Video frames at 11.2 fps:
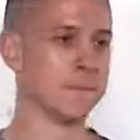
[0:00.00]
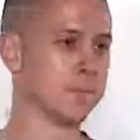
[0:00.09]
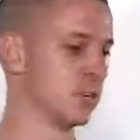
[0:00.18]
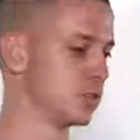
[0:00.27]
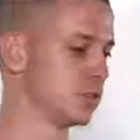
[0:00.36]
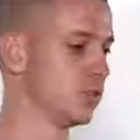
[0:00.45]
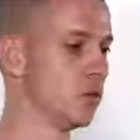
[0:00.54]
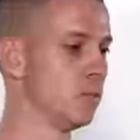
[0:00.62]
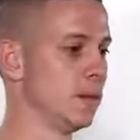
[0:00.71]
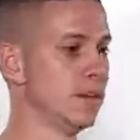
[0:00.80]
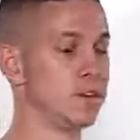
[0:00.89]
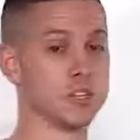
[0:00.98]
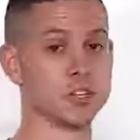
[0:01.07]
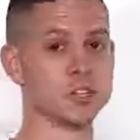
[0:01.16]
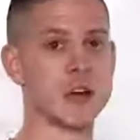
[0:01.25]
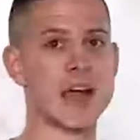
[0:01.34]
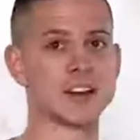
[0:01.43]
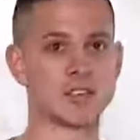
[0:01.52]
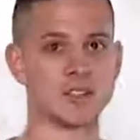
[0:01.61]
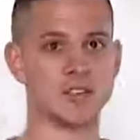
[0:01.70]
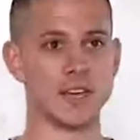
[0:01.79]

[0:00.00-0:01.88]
There's so many distractions.